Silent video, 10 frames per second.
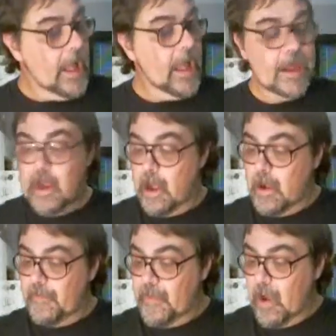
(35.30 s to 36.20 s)
and
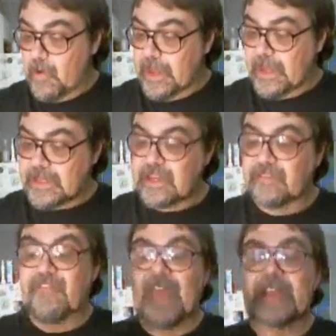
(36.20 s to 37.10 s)
uh, y'all can get
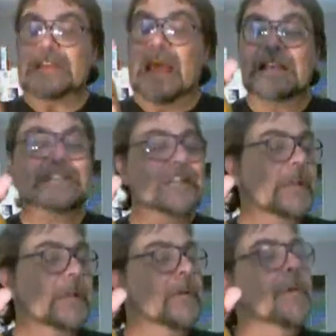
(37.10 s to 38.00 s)
this
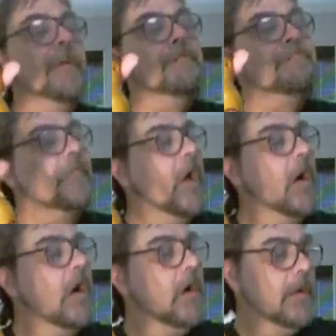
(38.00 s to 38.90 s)
fantastic
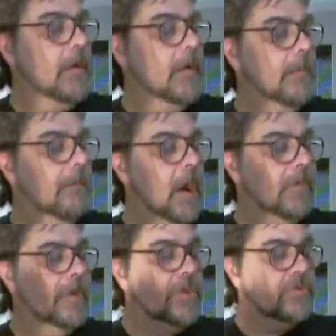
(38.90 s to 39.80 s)
uh,
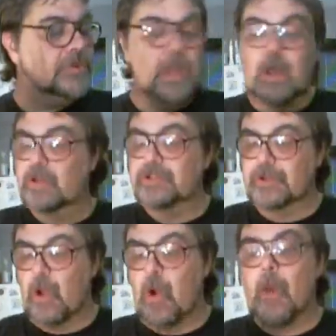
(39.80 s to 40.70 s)
barbecue
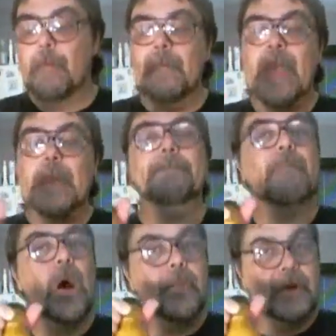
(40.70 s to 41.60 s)
sauce, gourmet
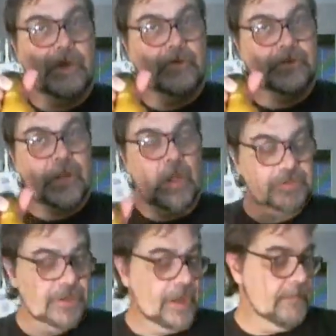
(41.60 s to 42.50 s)
barbecue
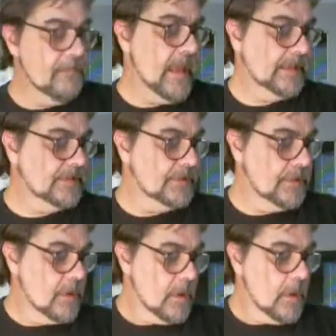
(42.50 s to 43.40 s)
sauce that he makes.
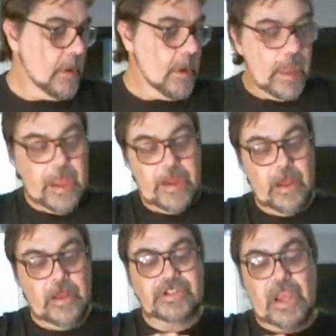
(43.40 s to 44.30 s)
And
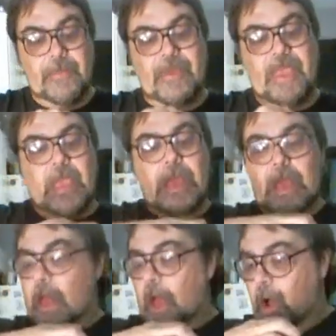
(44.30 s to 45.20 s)
uh, JB
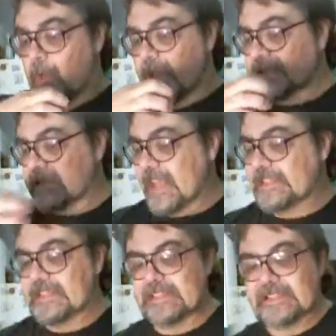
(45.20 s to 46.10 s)
always
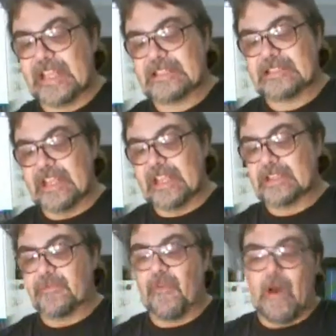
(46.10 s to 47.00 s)
likes to taste
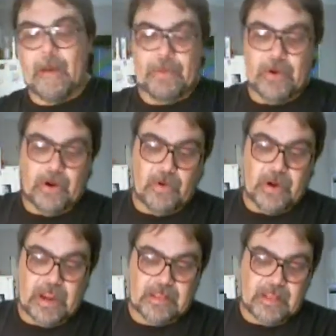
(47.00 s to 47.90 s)
things before I put it
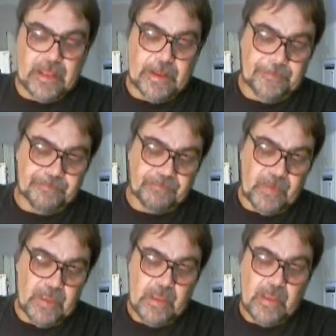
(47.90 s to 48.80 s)
on anything.
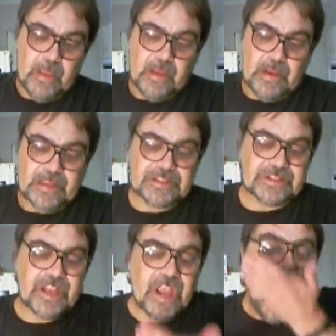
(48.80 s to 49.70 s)
Let's
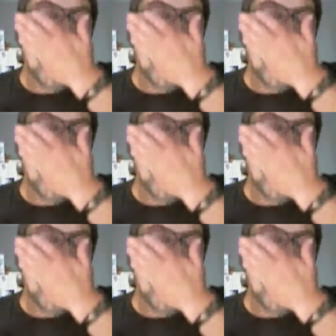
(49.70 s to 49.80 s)
see.